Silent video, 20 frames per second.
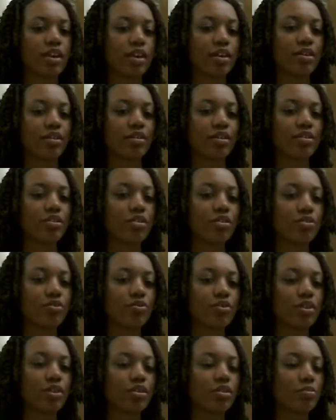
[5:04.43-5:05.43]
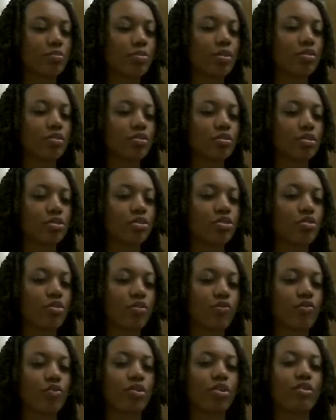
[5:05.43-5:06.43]
Yeah, it depends on what you
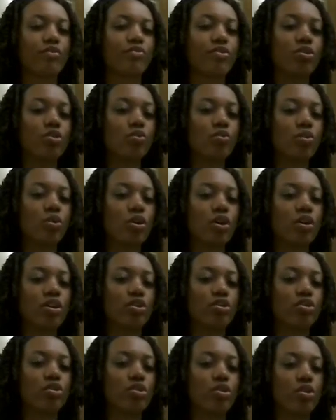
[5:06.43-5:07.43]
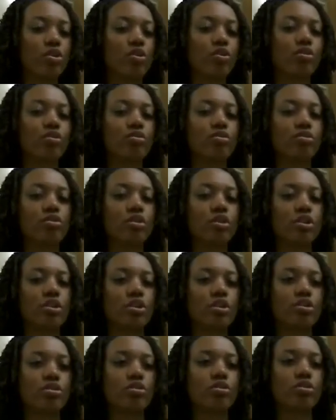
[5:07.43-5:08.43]
want for. If you want your curls
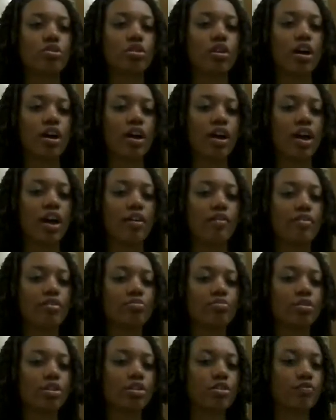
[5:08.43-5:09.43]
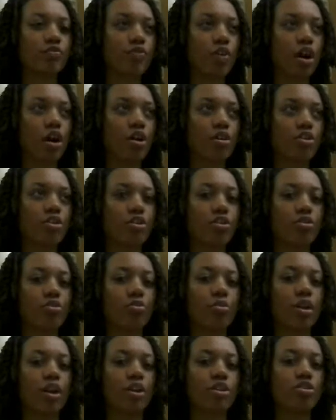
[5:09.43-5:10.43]
to not have as much
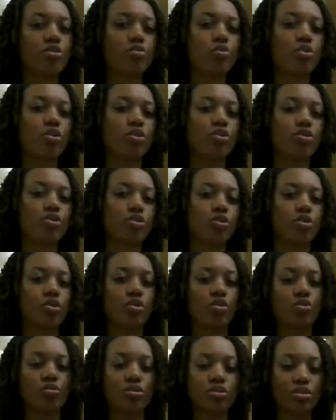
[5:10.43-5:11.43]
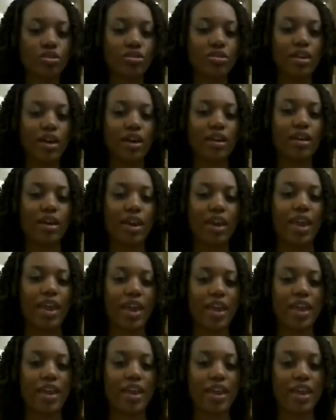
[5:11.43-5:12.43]
volume and you want your curls to just kind of
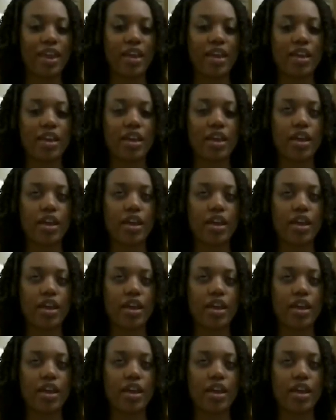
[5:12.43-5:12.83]
hang